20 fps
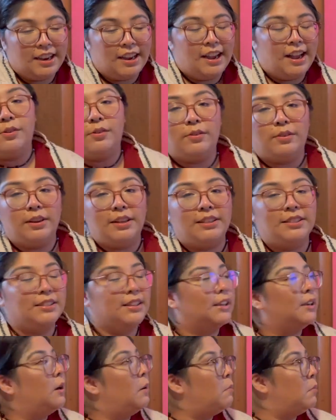Well, it's
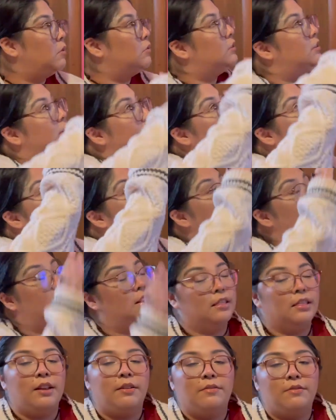like a
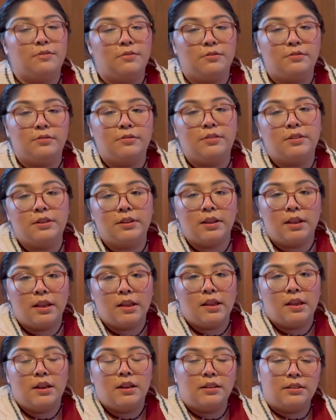multi-level
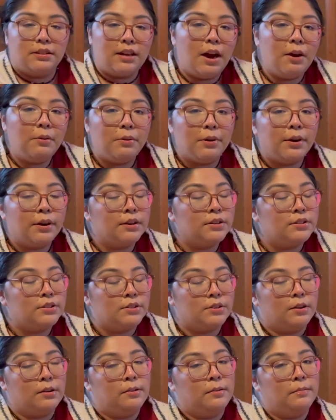tower,
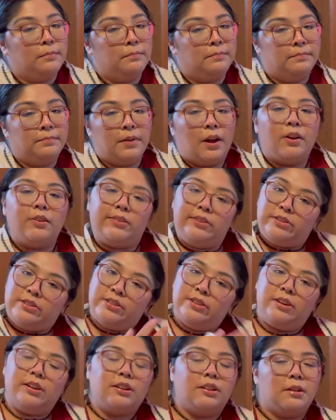so I'll insert
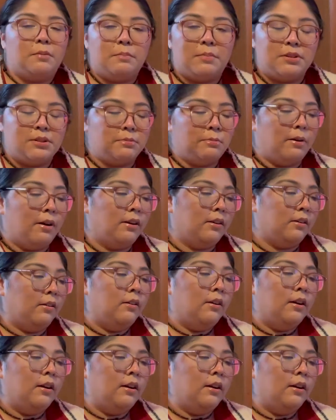a clip as well.